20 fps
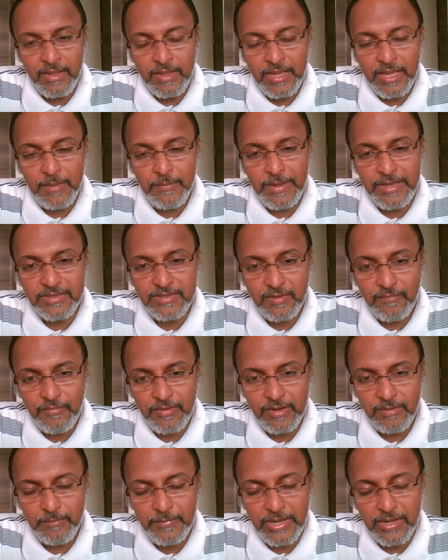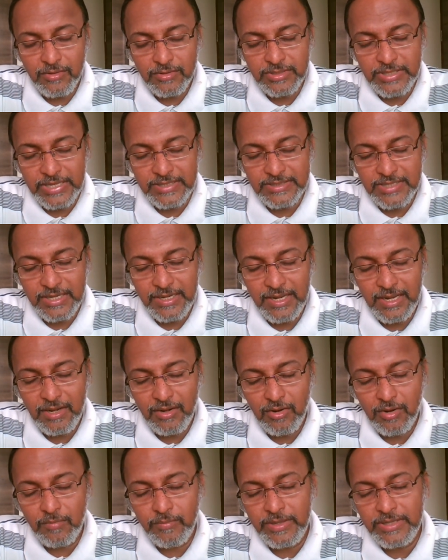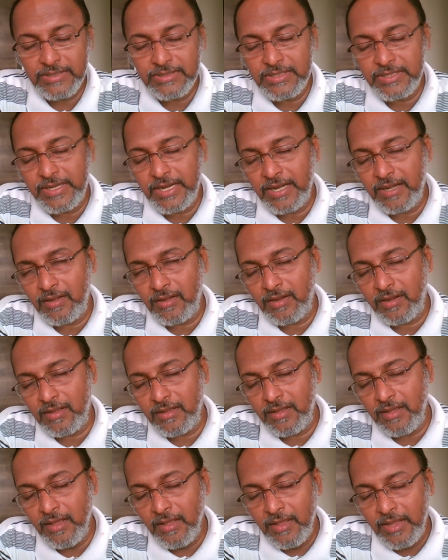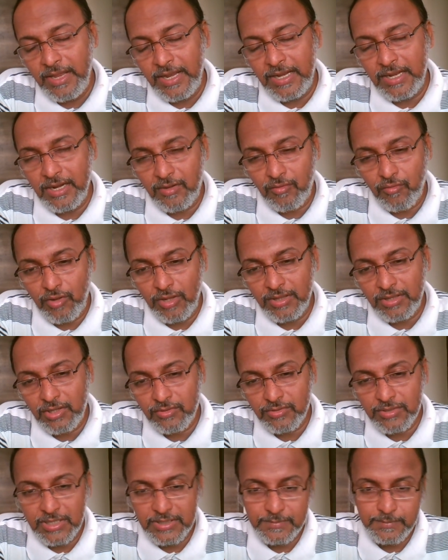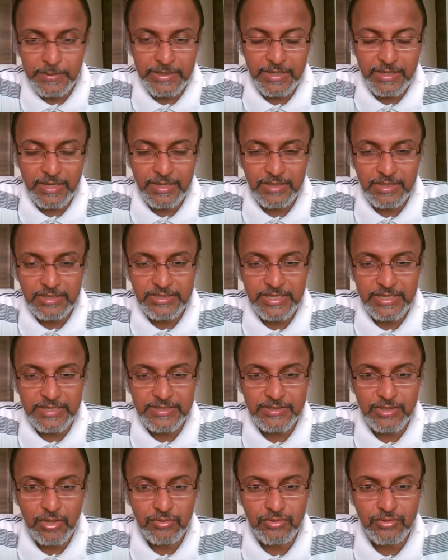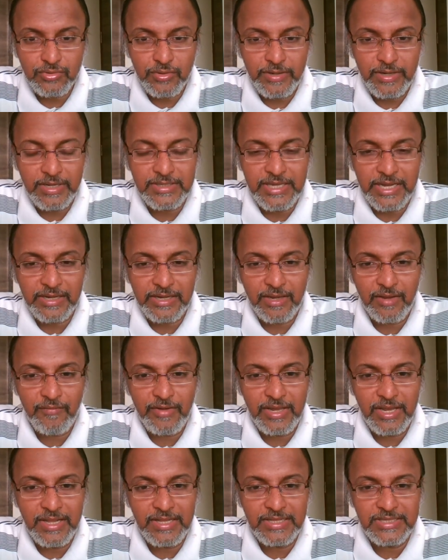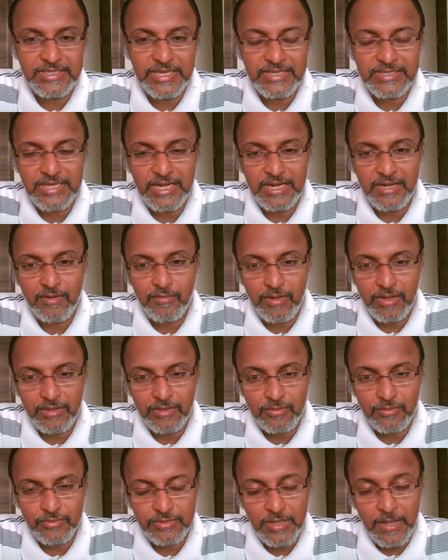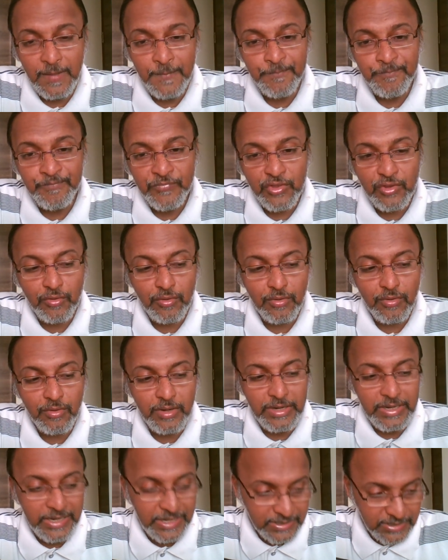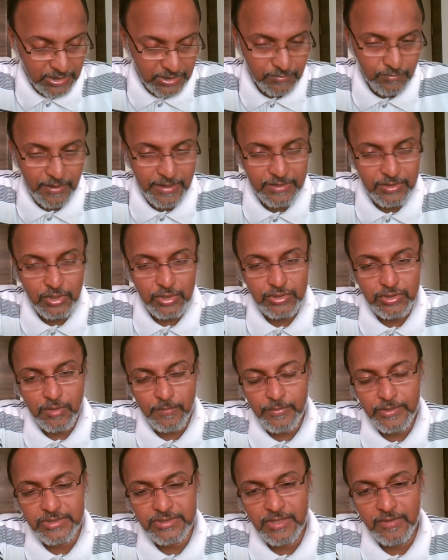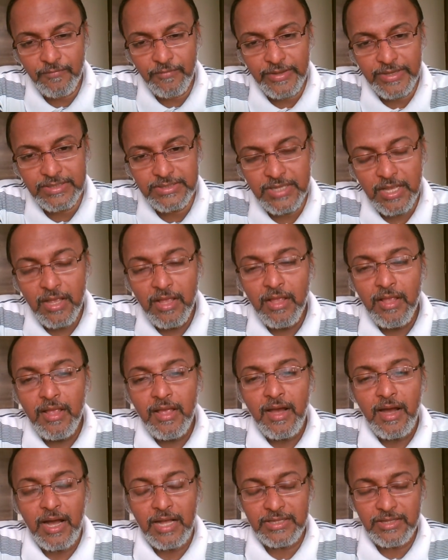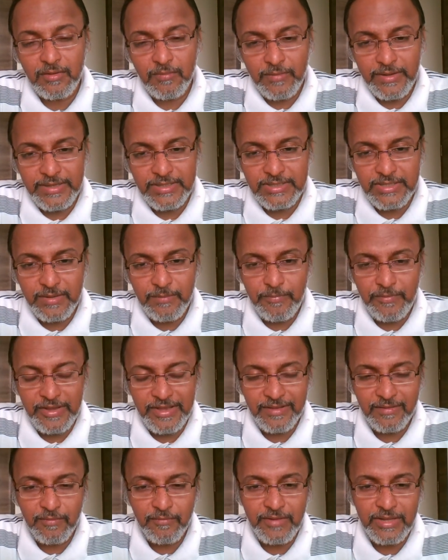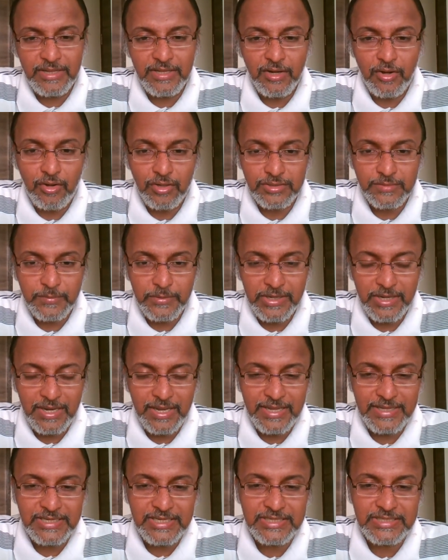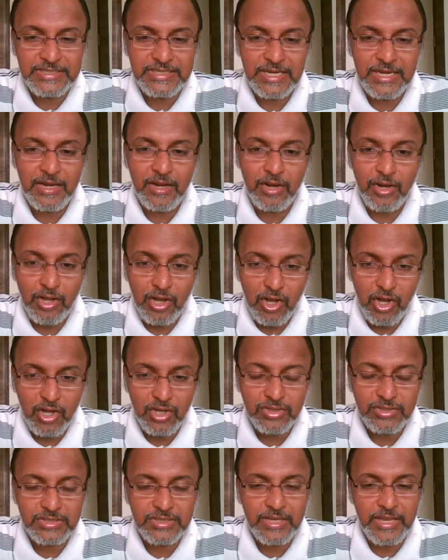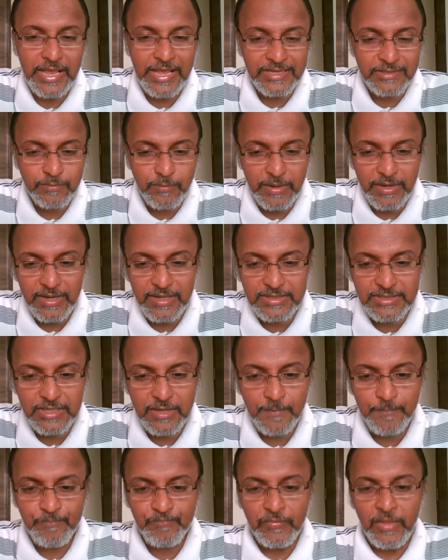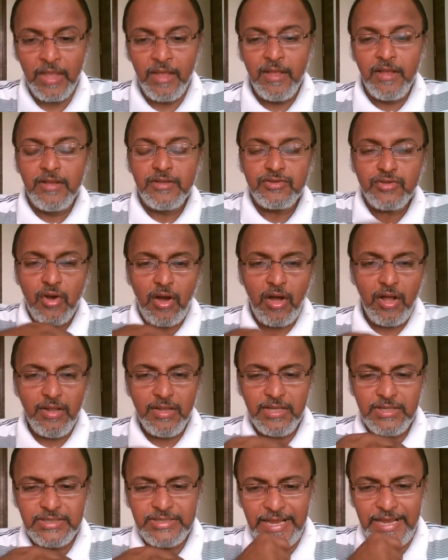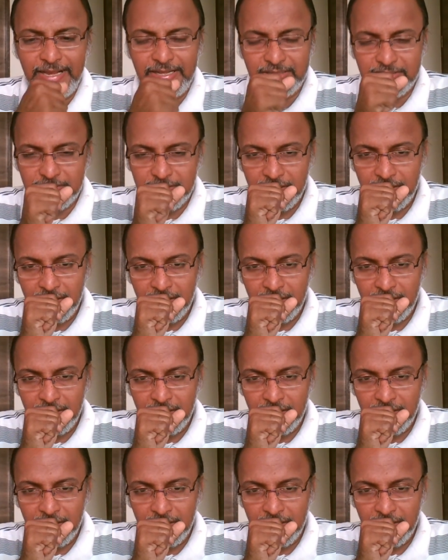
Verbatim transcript: he may suffer, because ascendant lord being seated uh, in the twelfth house aspecting the sixth house. So it is activating sixth and twelfth house. So disease wise also person face. Otherwise, he faced with the hospitalization, loss, expenditure. So all the sense,